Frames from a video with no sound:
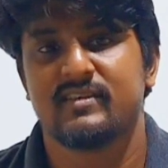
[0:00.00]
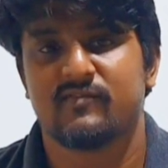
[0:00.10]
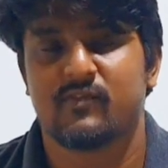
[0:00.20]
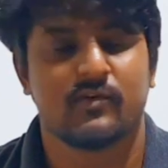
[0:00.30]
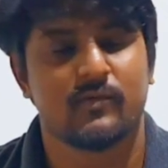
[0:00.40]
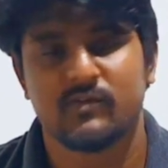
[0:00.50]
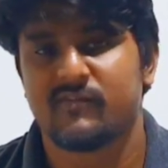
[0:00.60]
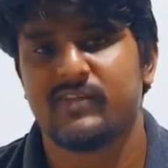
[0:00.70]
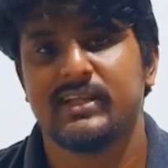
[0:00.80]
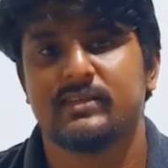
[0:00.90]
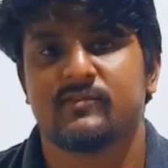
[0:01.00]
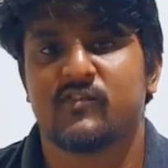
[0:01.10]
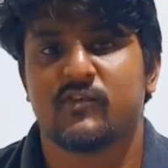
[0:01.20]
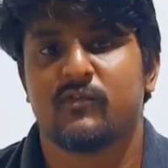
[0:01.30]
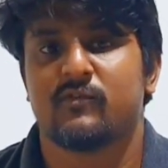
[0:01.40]
photo, for the week
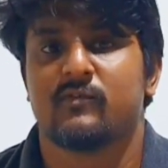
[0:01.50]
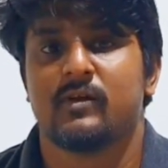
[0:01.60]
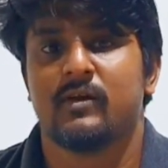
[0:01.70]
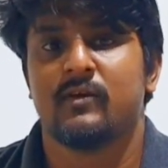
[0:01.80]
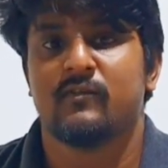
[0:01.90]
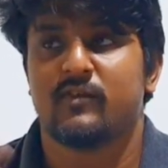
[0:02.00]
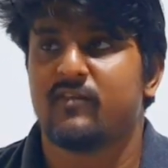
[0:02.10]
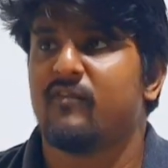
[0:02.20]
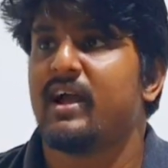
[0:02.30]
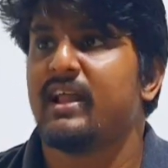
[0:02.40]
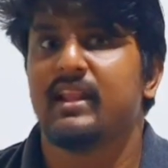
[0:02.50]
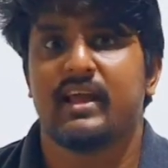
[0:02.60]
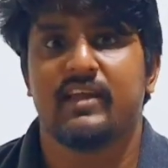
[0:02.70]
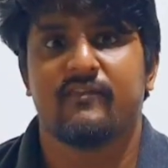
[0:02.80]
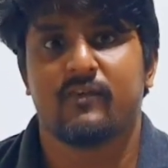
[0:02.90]
photo, for the
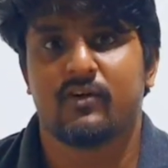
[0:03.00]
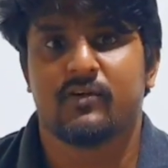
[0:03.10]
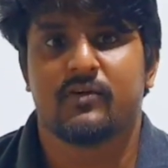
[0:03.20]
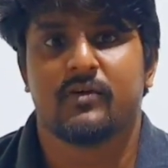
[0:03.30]
wildlife photo.